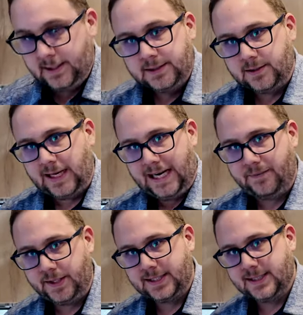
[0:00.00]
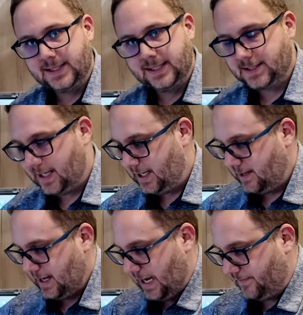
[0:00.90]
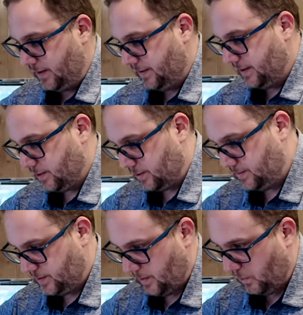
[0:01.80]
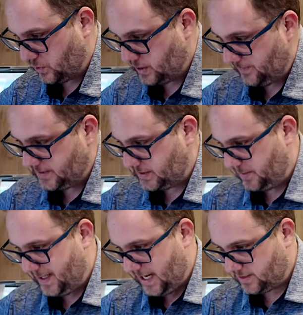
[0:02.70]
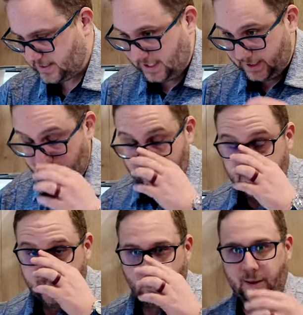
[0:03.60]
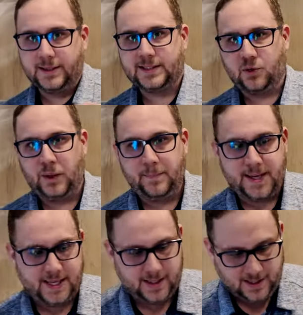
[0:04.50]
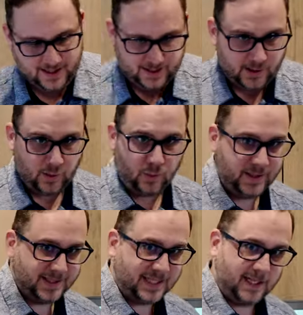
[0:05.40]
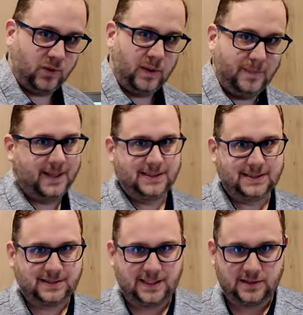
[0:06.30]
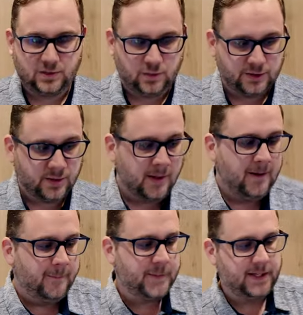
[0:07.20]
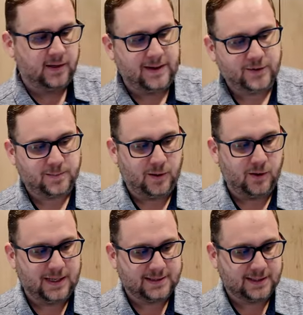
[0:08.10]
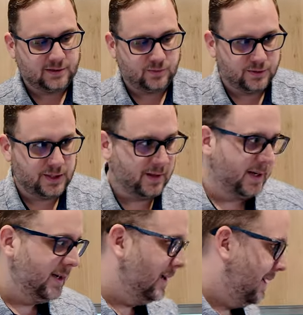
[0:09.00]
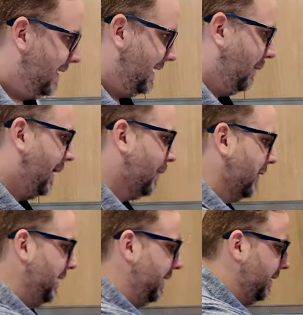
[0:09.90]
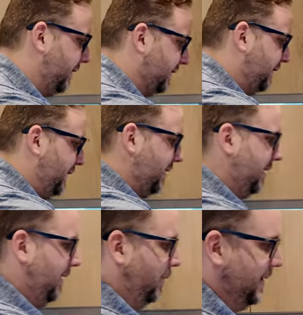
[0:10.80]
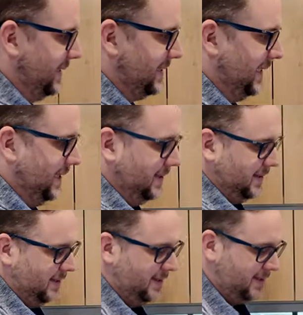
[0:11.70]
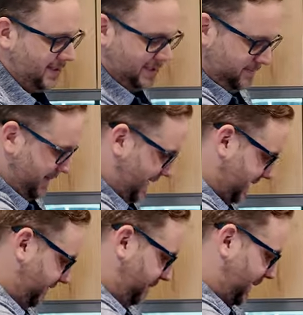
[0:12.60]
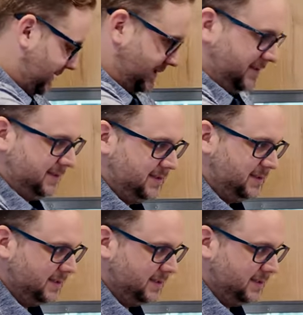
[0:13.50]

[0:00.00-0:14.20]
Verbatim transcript: So half of this is inside, half of it, or a portion of it, is going to be outside. Whereas the queen bed, the whole inside of the queen bed is inside storage, and then you have a smaller outside storage area. Now, while we're in here, let's figure out what is in these massive boxes.